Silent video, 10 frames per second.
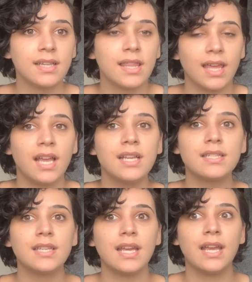
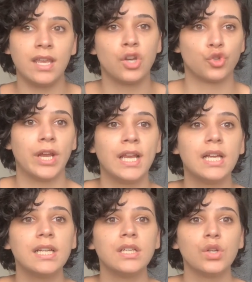things in a
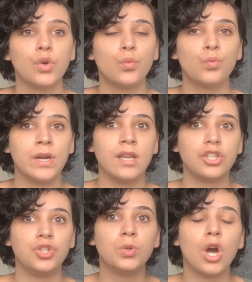trailer which
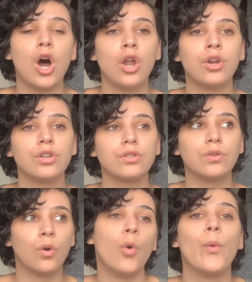you can't
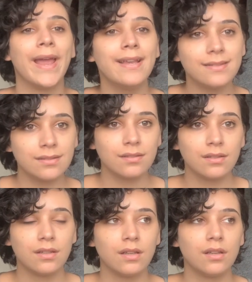always.
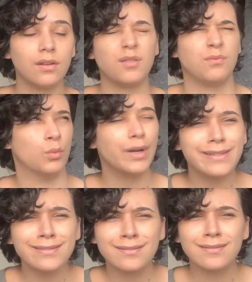What?
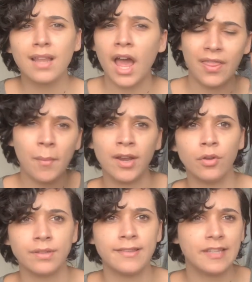That made no
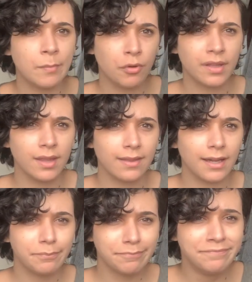sense. Let me rethink that.
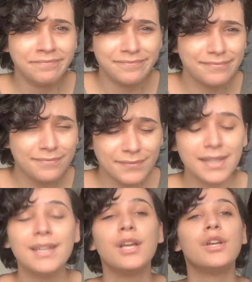
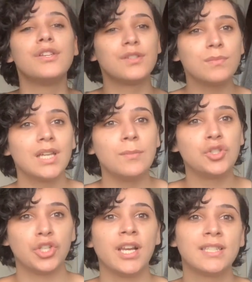Sometimes
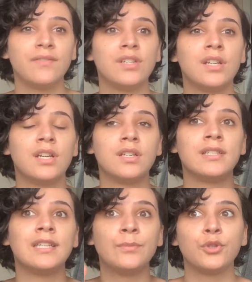trailers have to
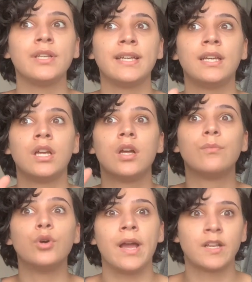deliberately
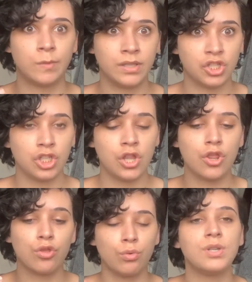put exposition
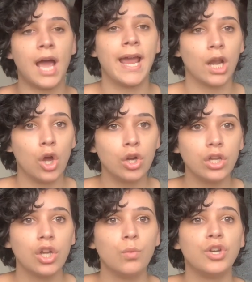through dialogue,
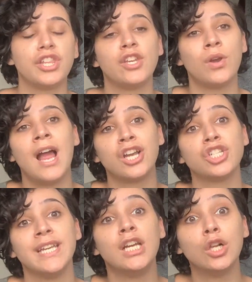which they don't
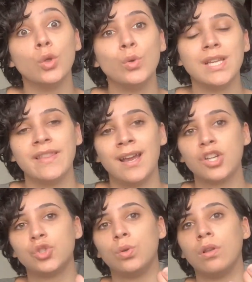actually include in the
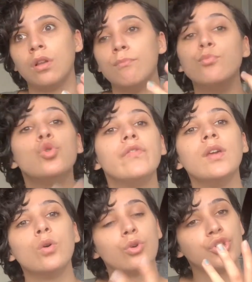actual
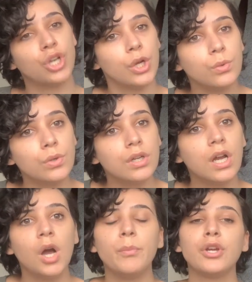movie or show,
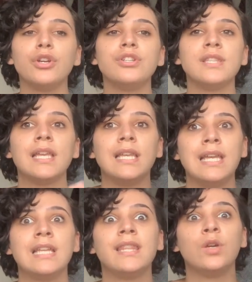because they
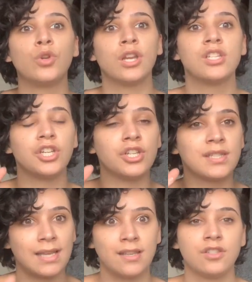need the audience to
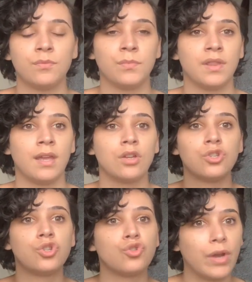understand something
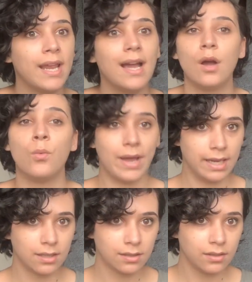straight away.
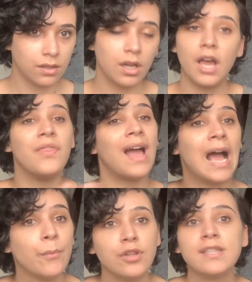And that
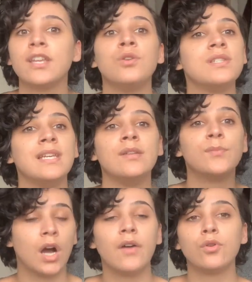happens. Like you see in
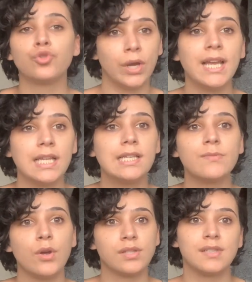Marvel trailers,
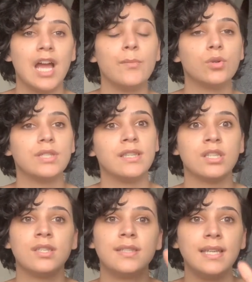most of the time you'll see the
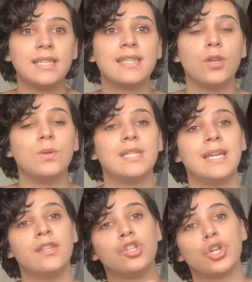scenes that you
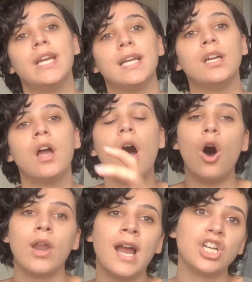see in the trailer
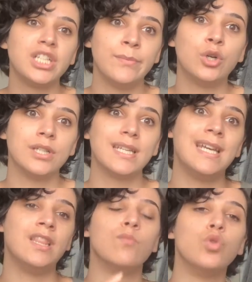aren't actually put
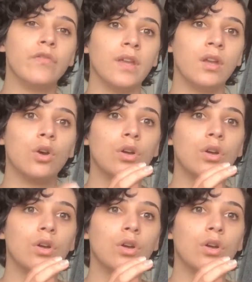in the movie,